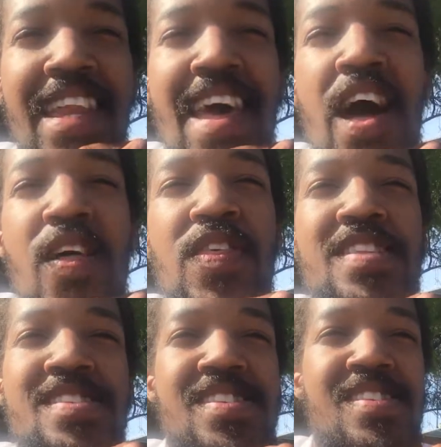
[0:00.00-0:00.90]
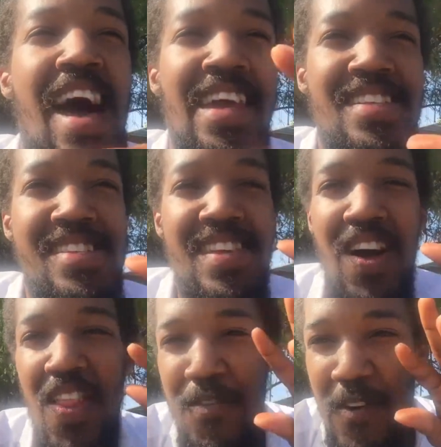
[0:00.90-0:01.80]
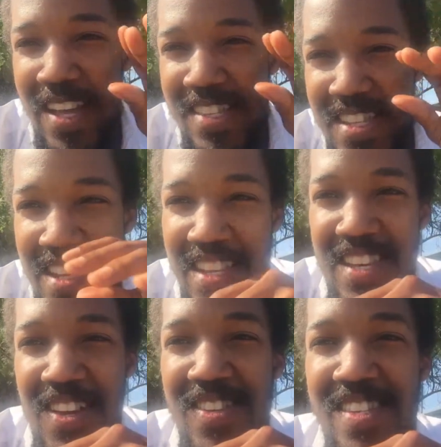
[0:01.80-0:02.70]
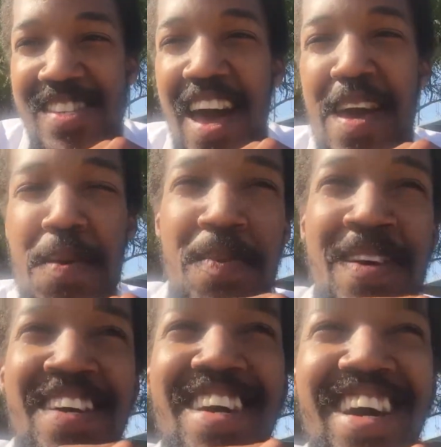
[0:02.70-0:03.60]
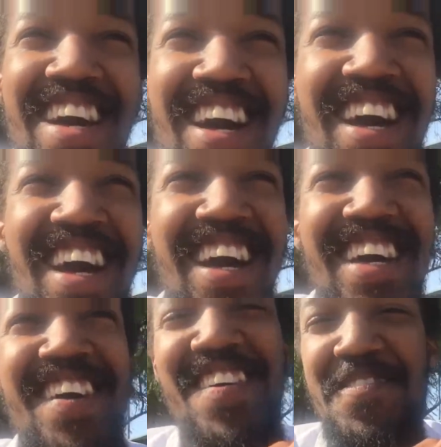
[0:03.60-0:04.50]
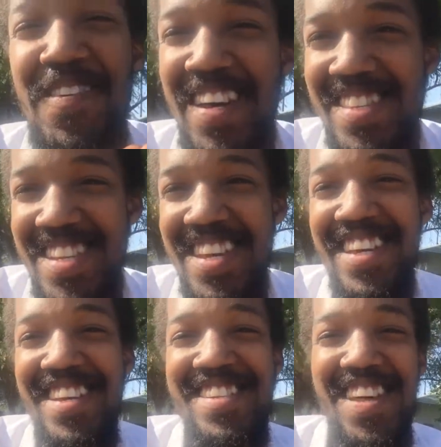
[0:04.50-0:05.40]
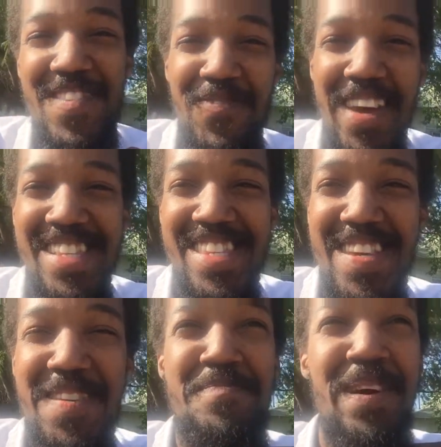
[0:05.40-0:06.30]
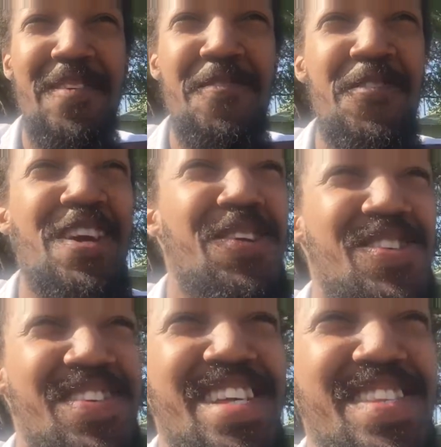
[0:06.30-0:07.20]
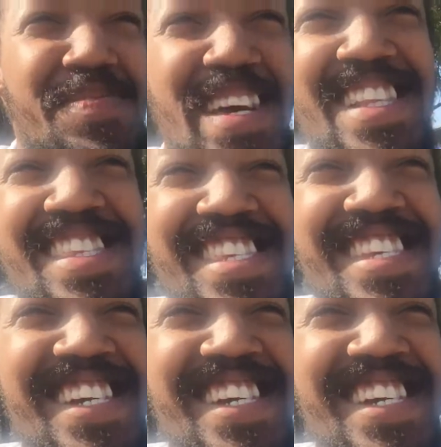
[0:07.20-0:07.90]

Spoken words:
health and science and all the fancy details as I am. Fancy. There's nothing fancy about fecal transplants.